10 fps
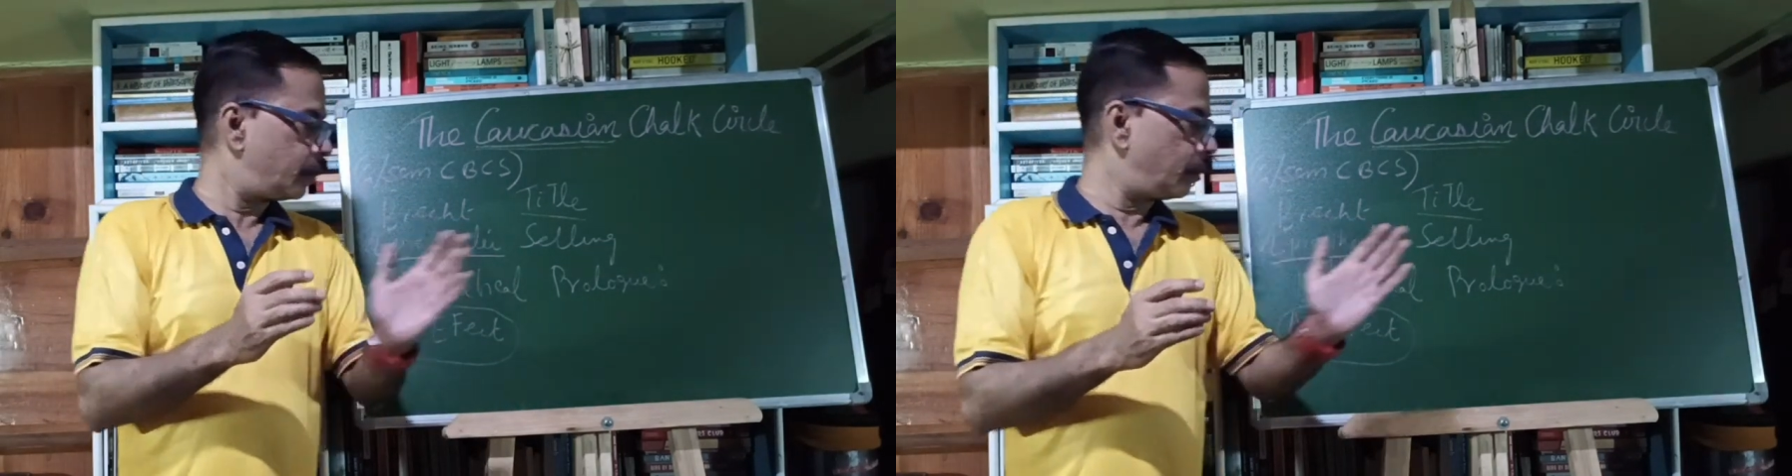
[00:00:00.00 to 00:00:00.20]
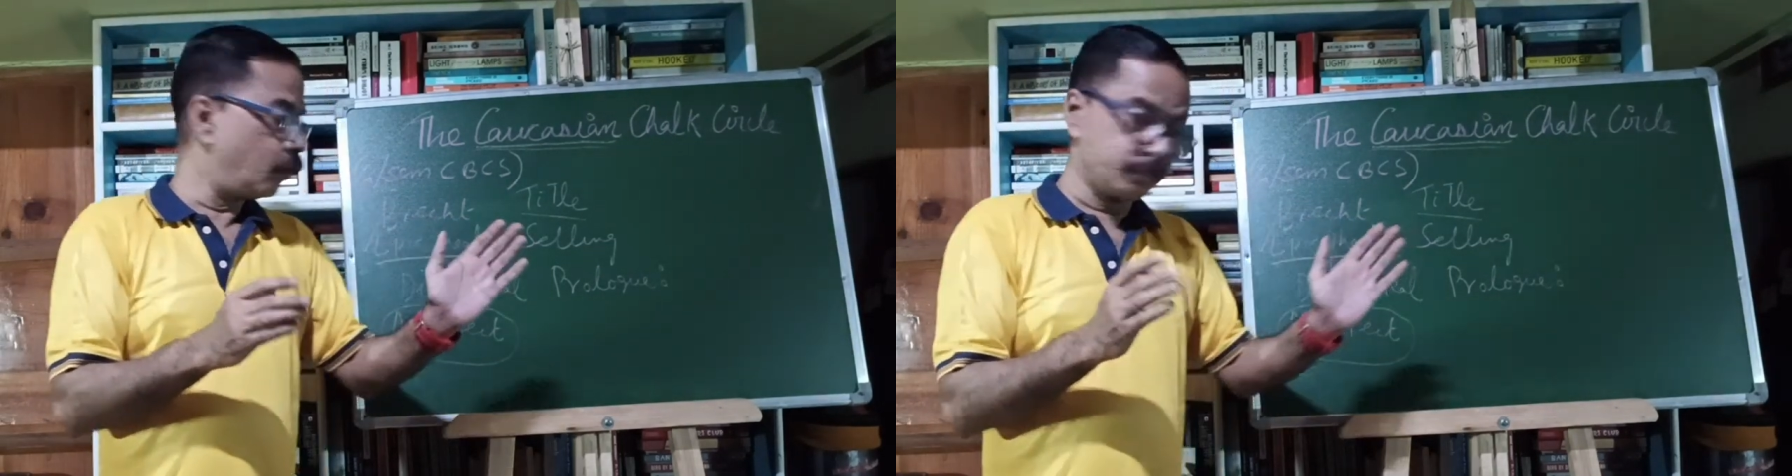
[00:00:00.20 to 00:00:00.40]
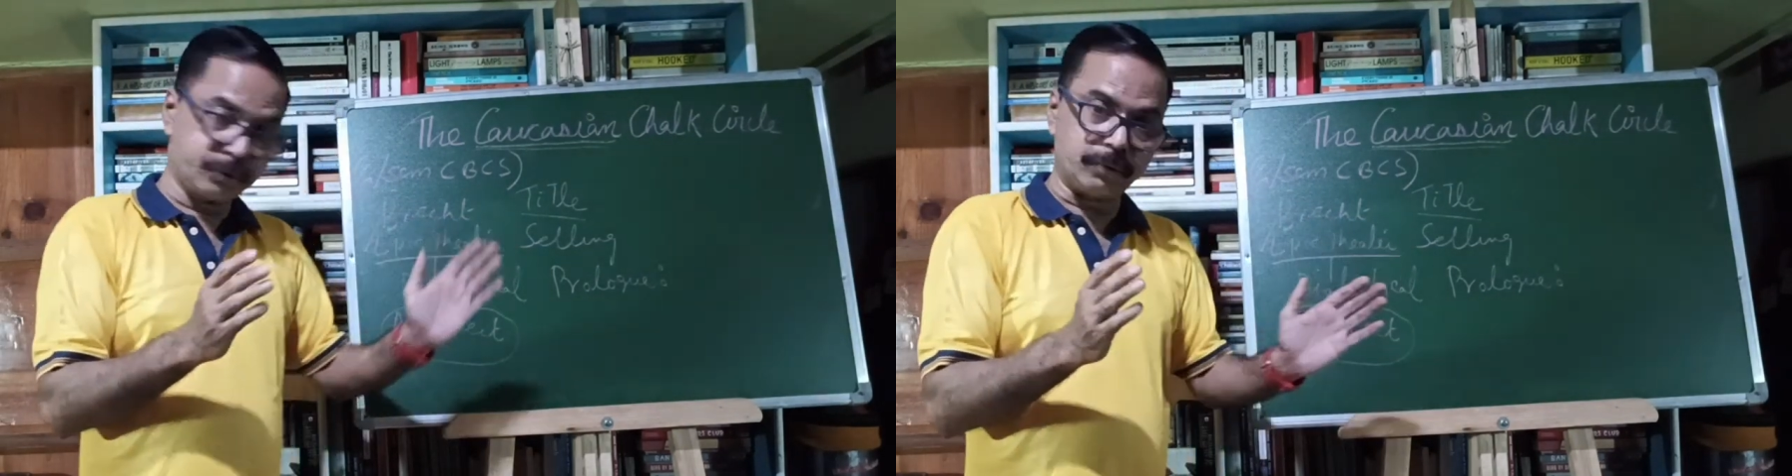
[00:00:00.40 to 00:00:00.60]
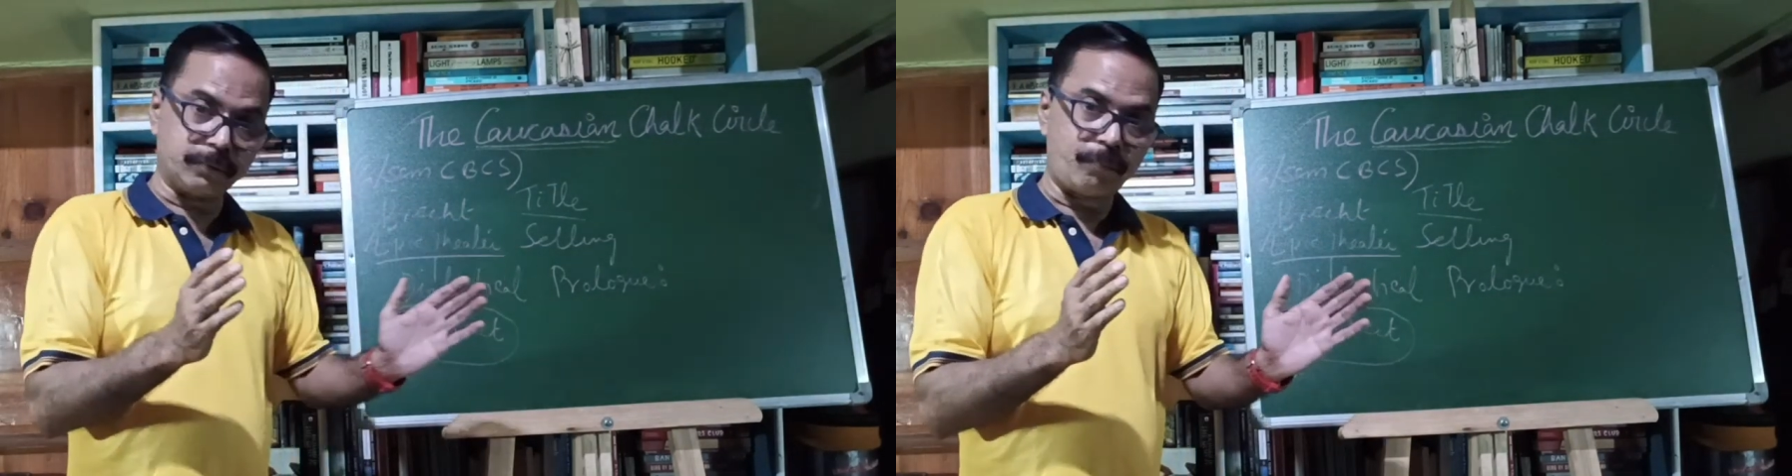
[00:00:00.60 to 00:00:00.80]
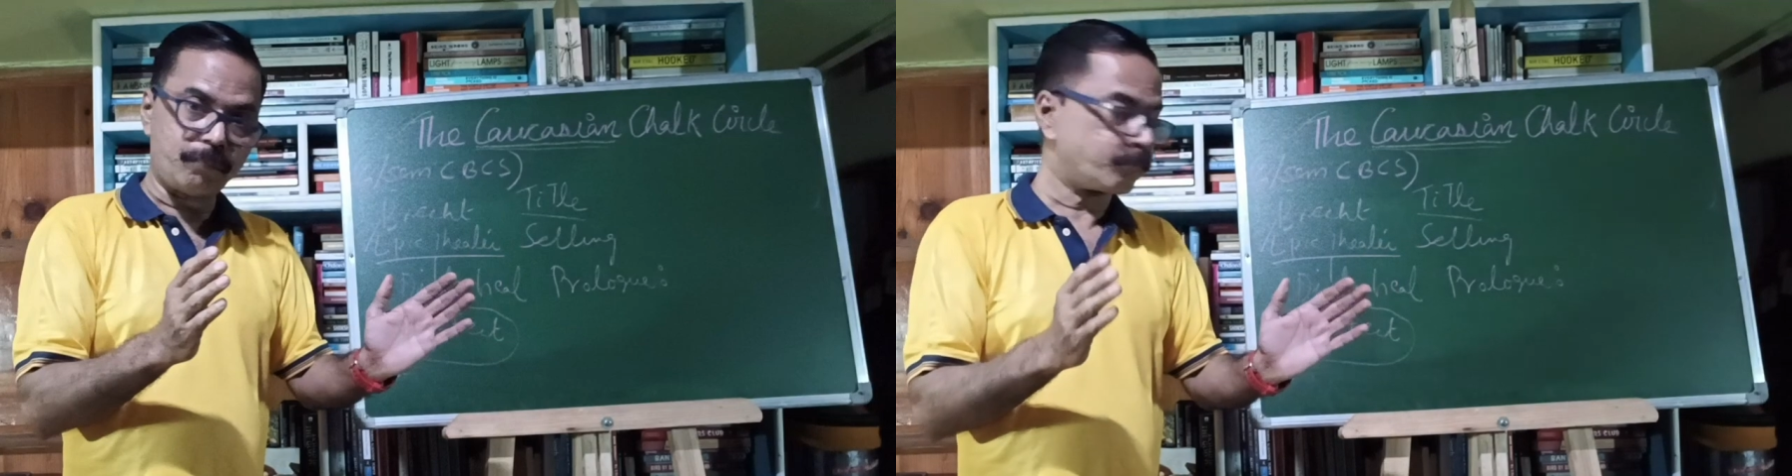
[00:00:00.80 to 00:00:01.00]
also.
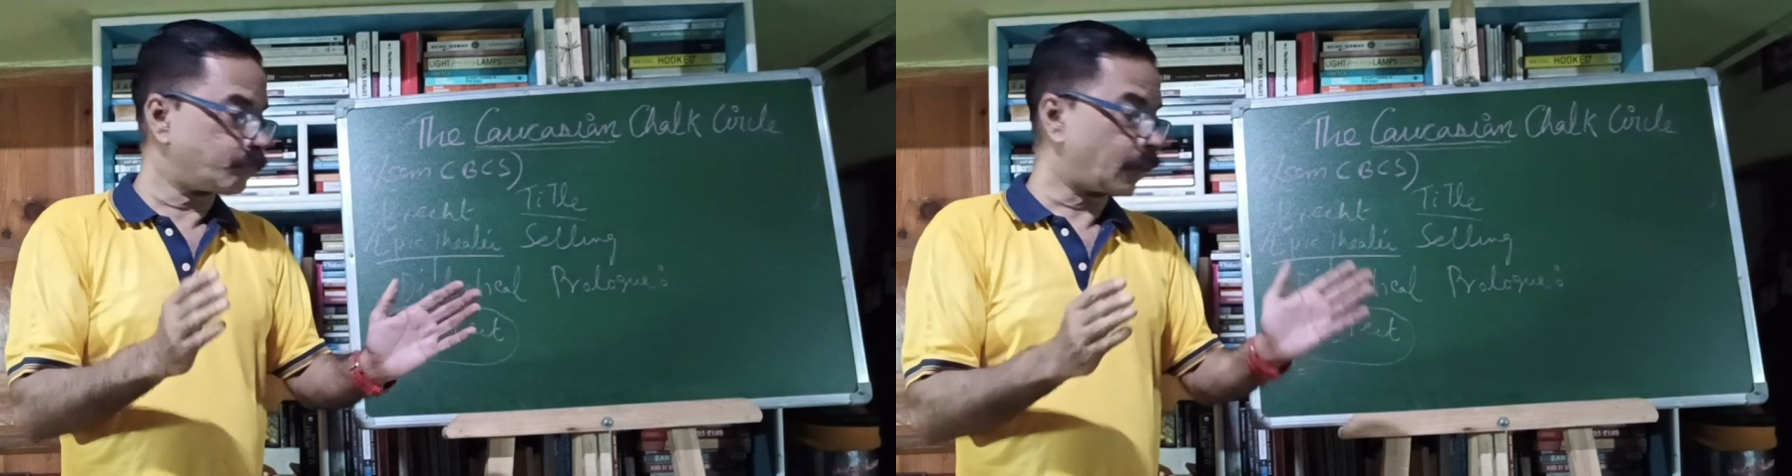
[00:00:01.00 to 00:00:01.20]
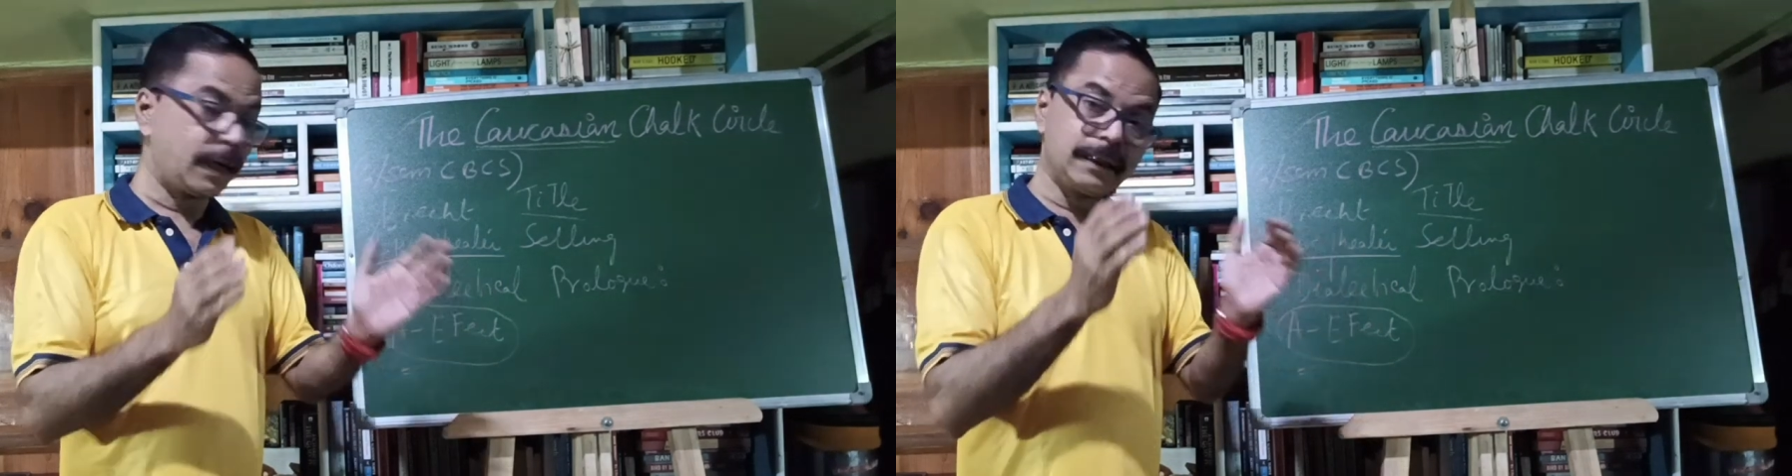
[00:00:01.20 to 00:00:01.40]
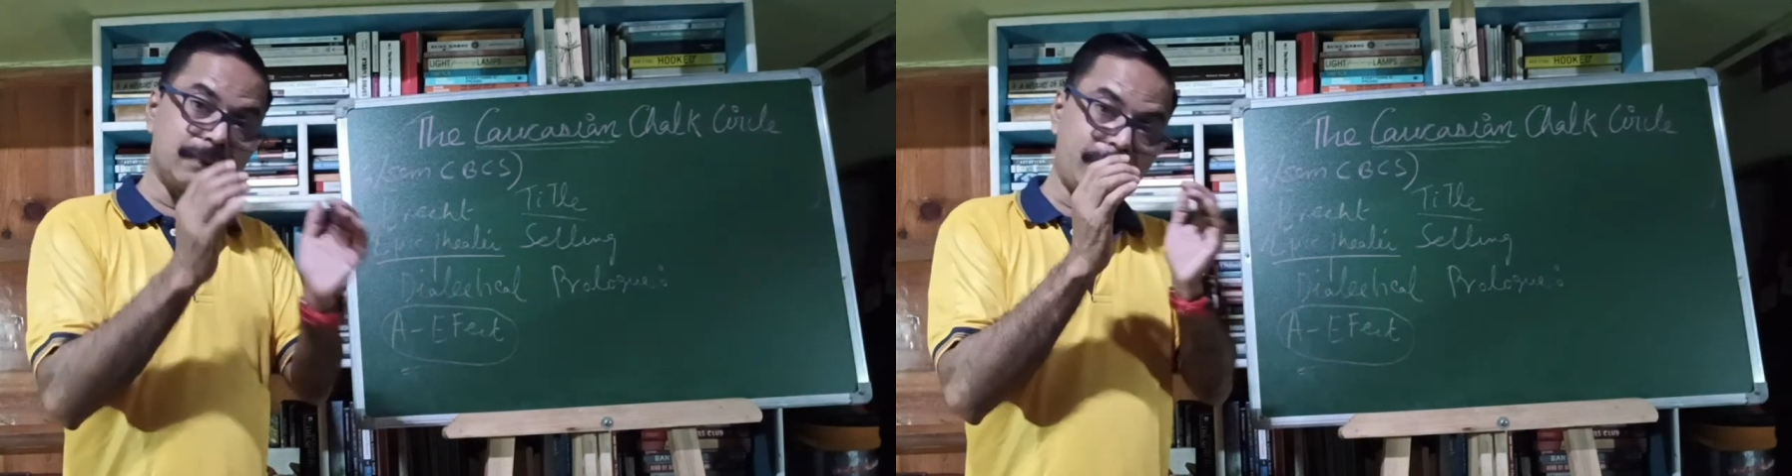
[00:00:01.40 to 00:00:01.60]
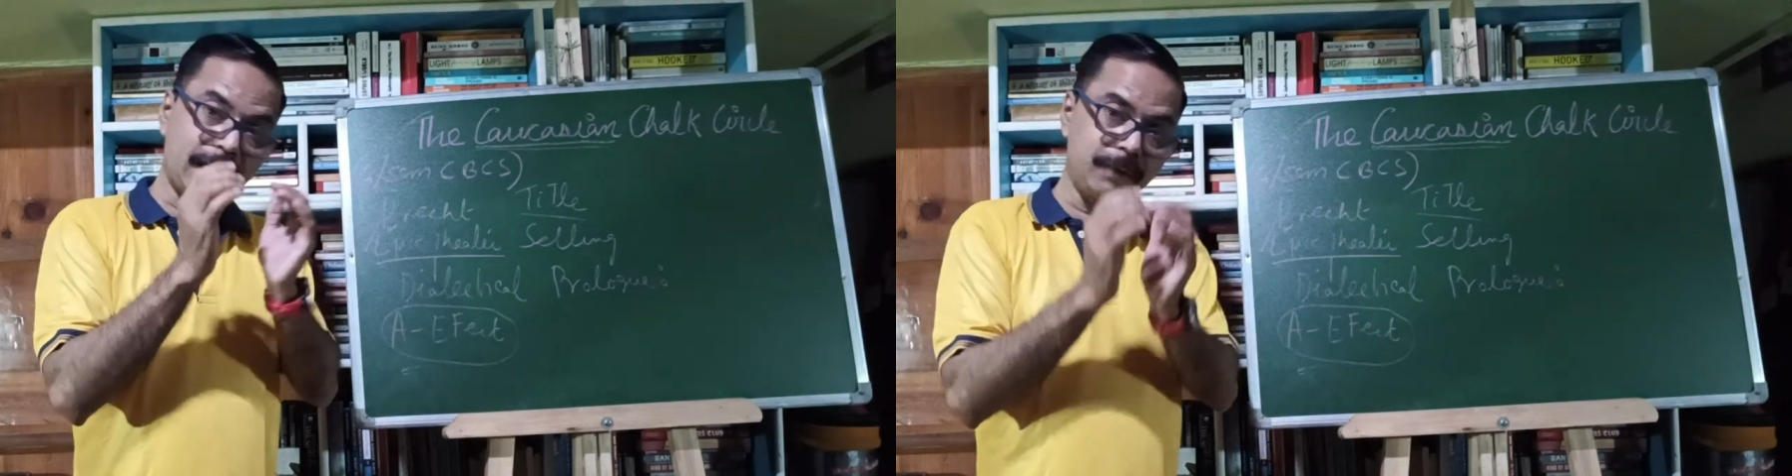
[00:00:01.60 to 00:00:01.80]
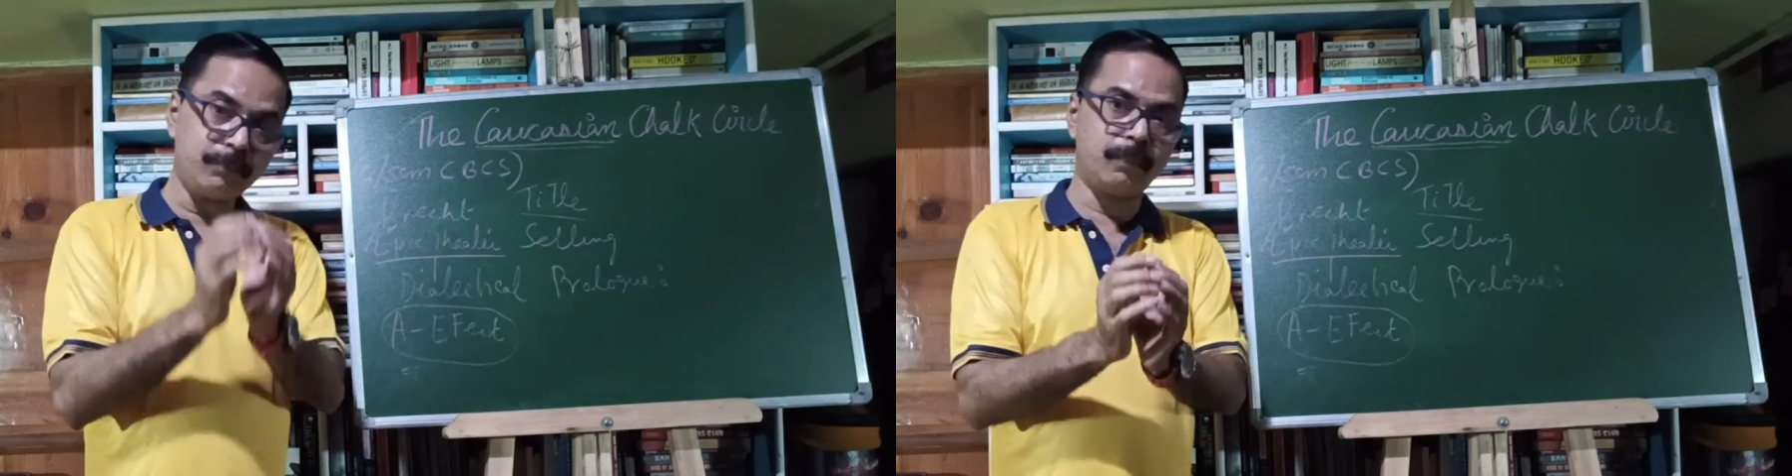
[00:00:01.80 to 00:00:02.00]
It is a
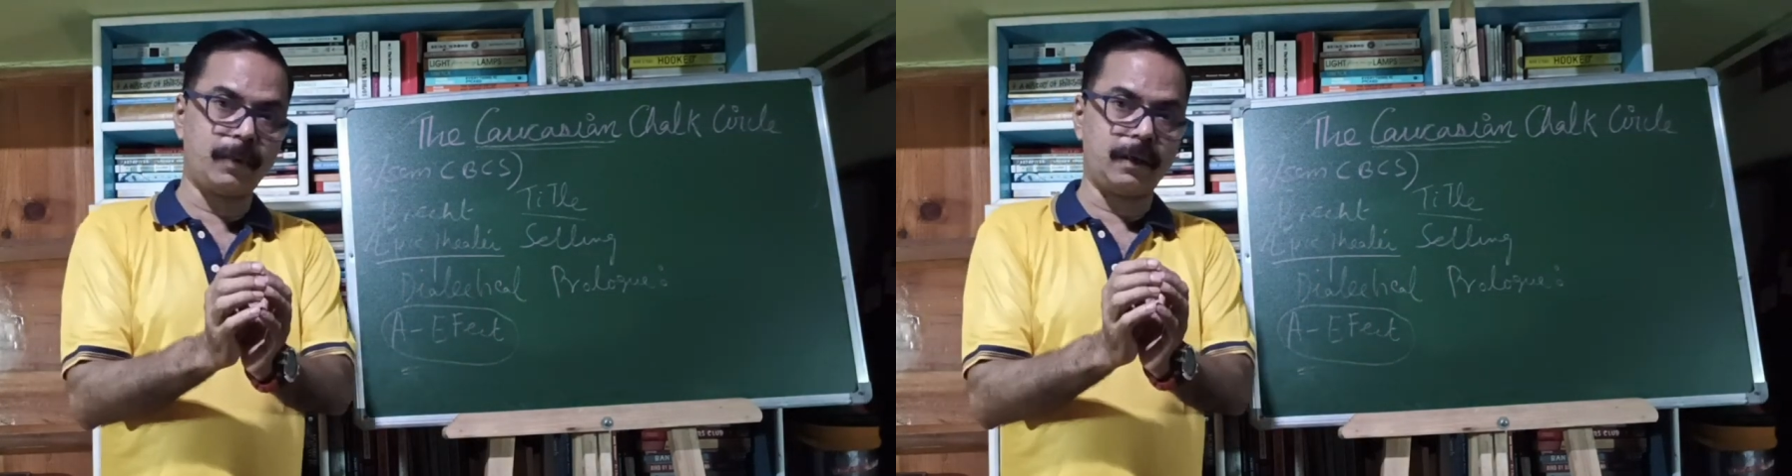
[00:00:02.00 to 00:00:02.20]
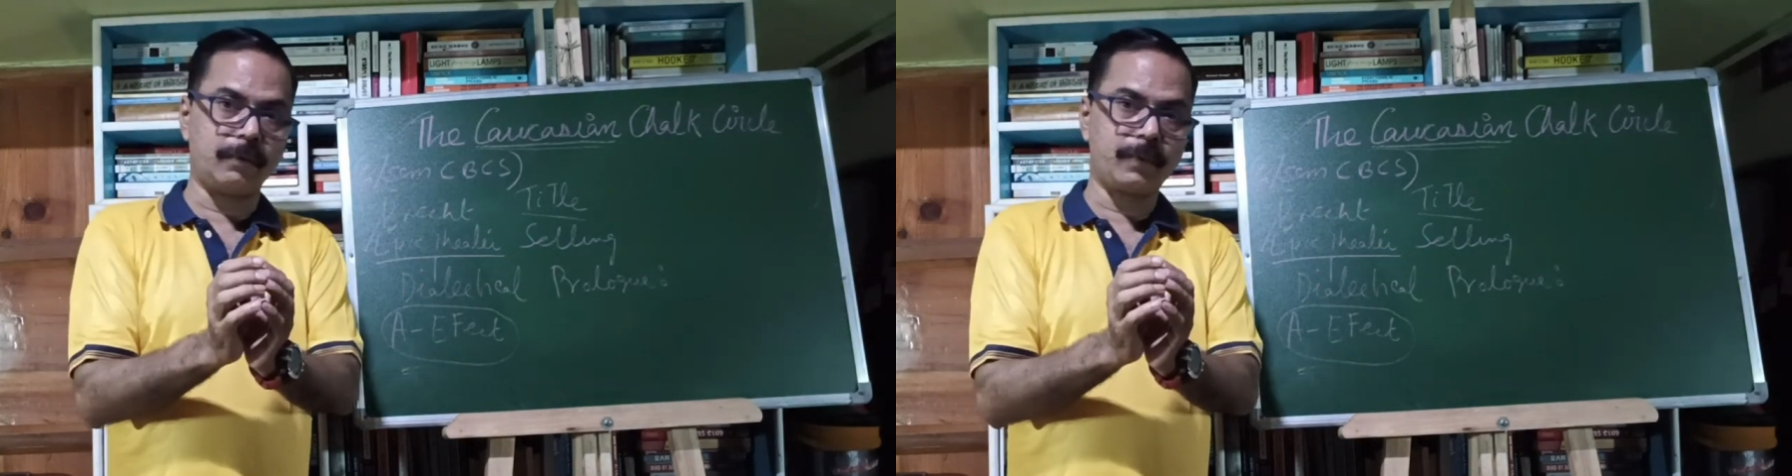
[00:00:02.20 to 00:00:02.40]
parable play.